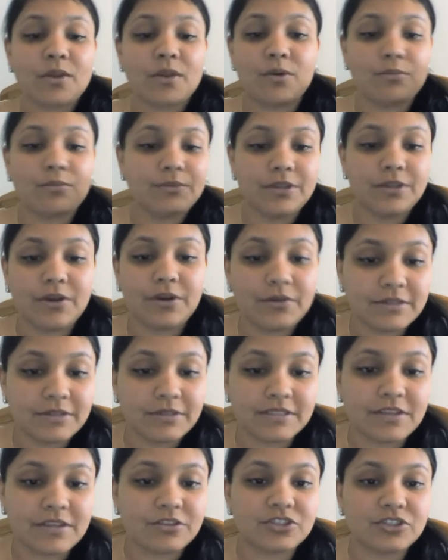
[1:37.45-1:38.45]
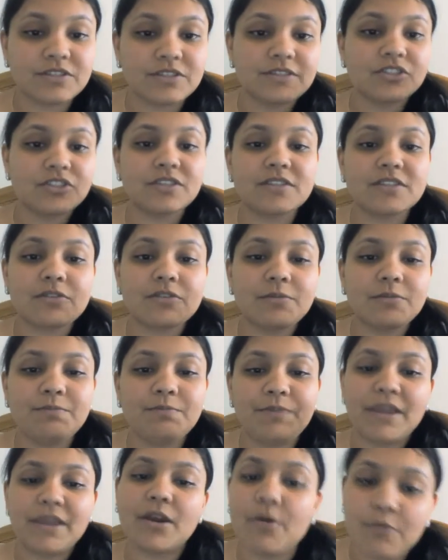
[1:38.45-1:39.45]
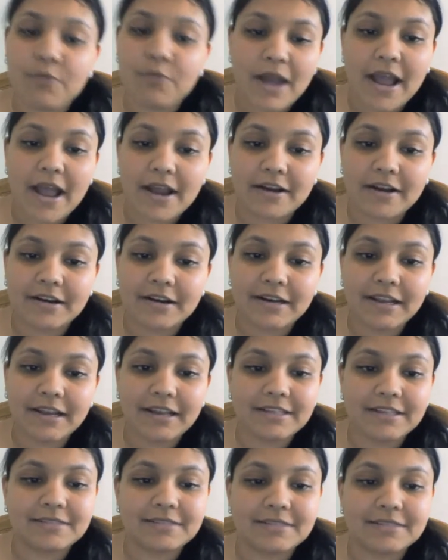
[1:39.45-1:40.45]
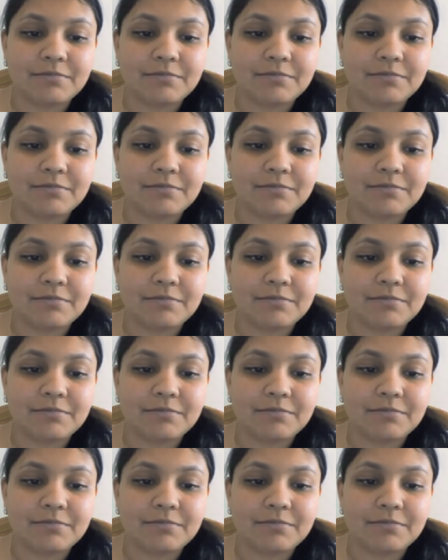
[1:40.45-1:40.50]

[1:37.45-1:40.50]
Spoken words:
so just so being aware is